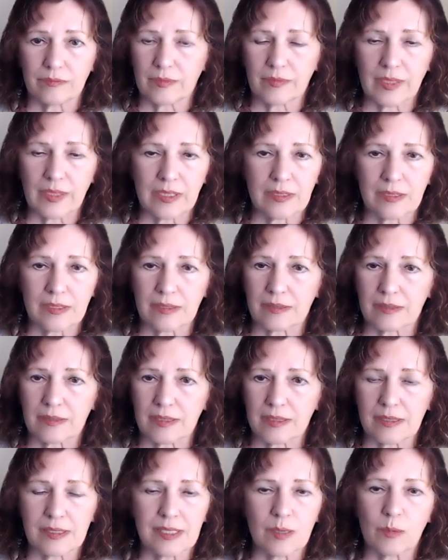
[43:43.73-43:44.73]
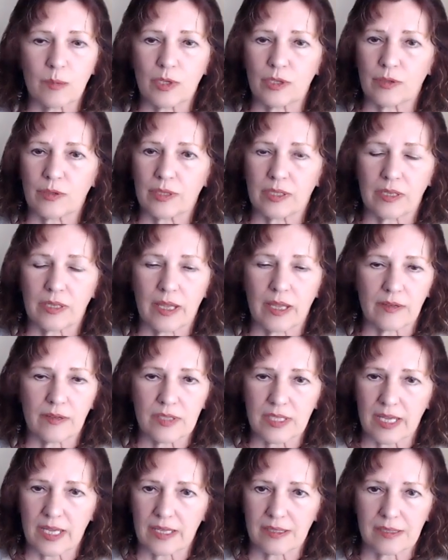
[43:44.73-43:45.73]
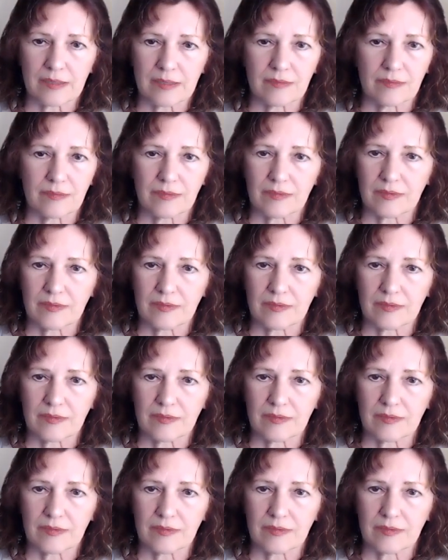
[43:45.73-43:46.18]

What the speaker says: it's similar in a lot of states.